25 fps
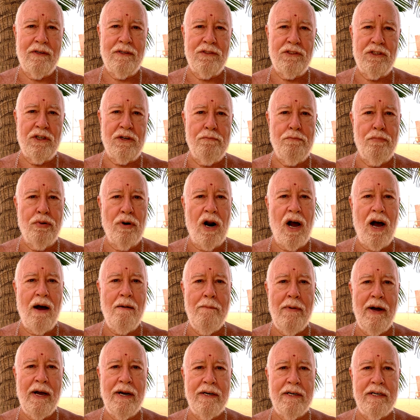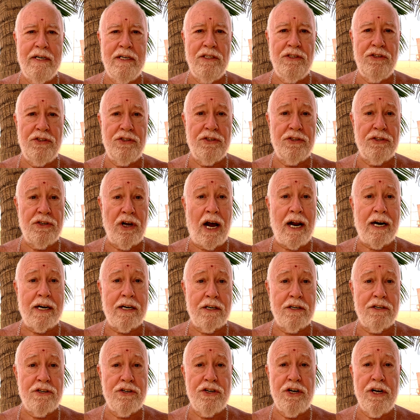See, Brahman is Sat
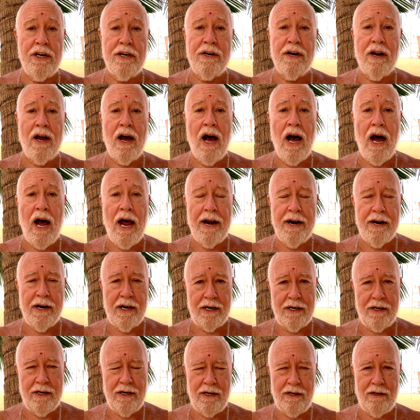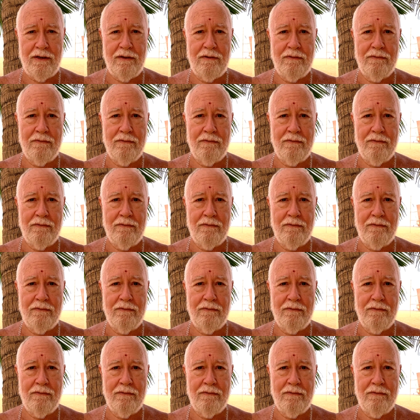Chit Ananda.